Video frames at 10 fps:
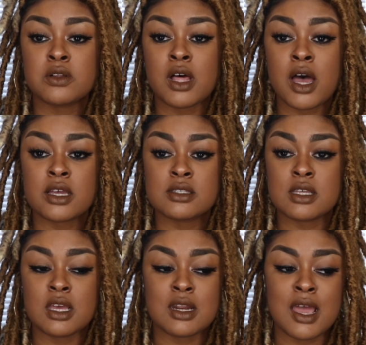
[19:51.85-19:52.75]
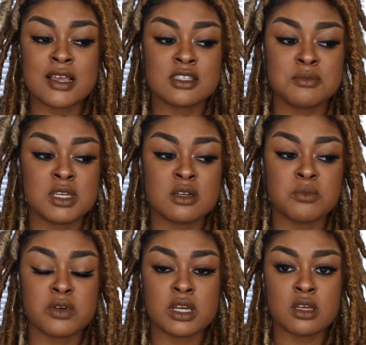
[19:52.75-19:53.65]
locks and ask me to
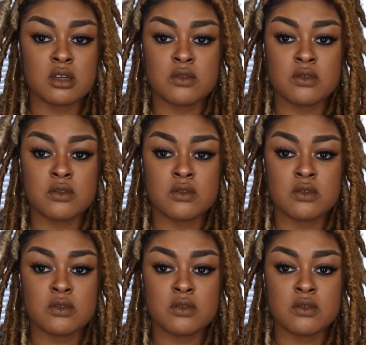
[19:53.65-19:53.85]
bring